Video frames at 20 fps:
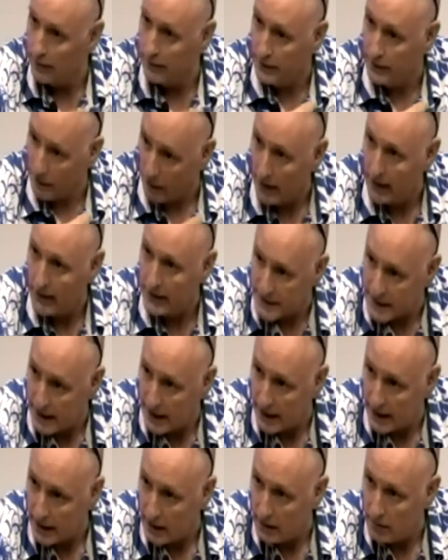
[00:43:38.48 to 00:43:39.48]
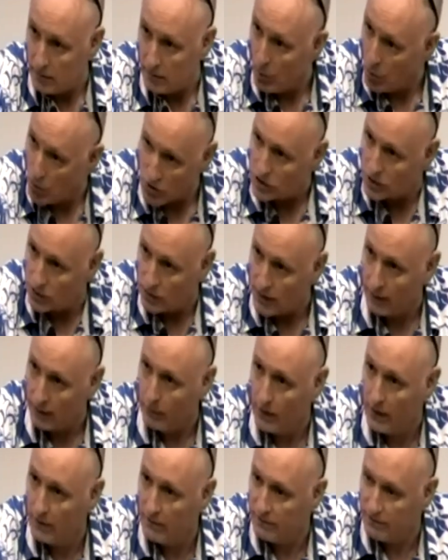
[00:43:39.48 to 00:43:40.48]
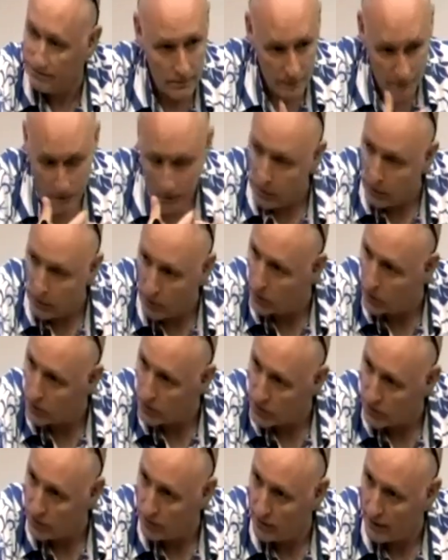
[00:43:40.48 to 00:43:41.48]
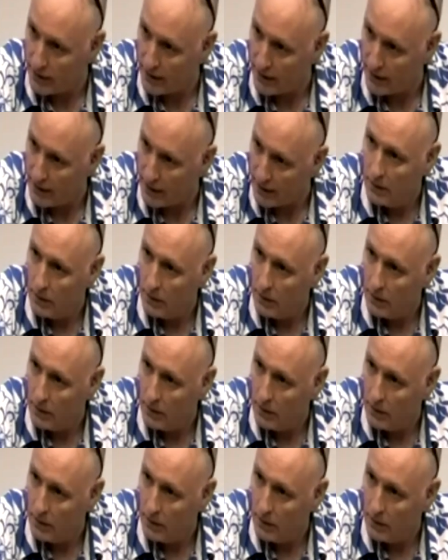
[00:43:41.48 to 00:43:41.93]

the ISA, more so than we have fully understood, I think.